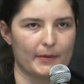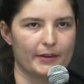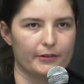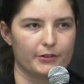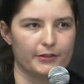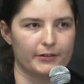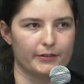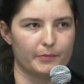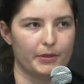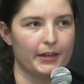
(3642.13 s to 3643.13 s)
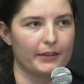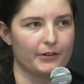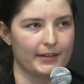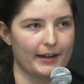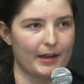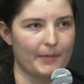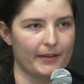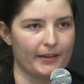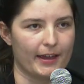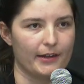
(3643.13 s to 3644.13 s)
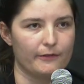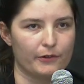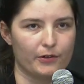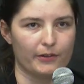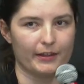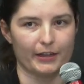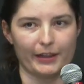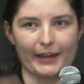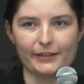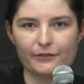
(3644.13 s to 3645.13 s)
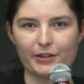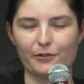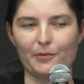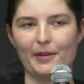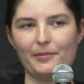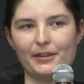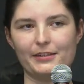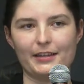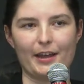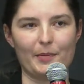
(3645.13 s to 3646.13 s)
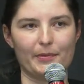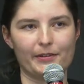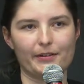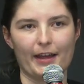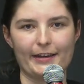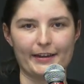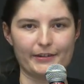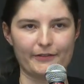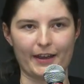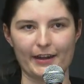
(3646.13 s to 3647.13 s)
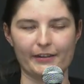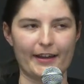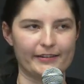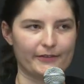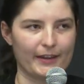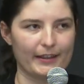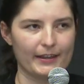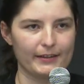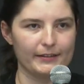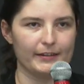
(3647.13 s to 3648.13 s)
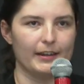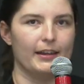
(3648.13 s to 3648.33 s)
researchers putting their data up online for the collective general public to help identify and classify things.